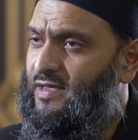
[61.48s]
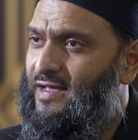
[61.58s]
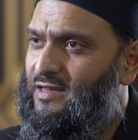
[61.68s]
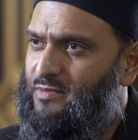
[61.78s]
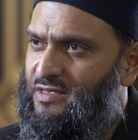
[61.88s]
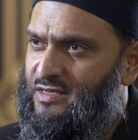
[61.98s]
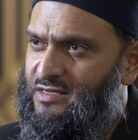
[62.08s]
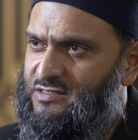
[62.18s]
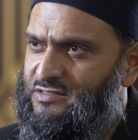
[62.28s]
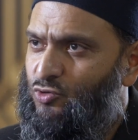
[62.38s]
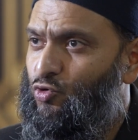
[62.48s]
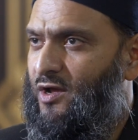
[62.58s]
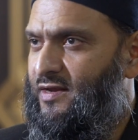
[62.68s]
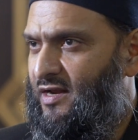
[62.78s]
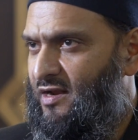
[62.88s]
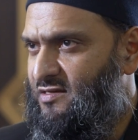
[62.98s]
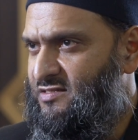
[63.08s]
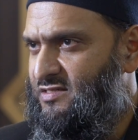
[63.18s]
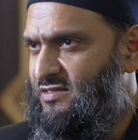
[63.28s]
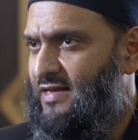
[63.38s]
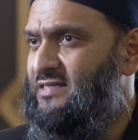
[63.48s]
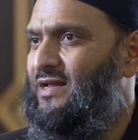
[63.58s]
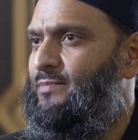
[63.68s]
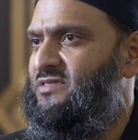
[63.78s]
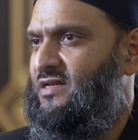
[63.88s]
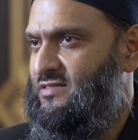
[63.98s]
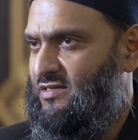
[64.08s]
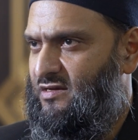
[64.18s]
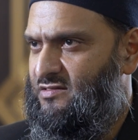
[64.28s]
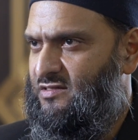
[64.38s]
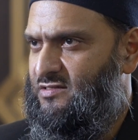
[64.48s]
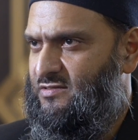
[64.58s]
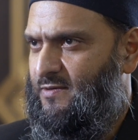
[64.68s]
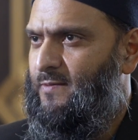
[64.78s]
Academy is Quranic classes and Islamic studies classes.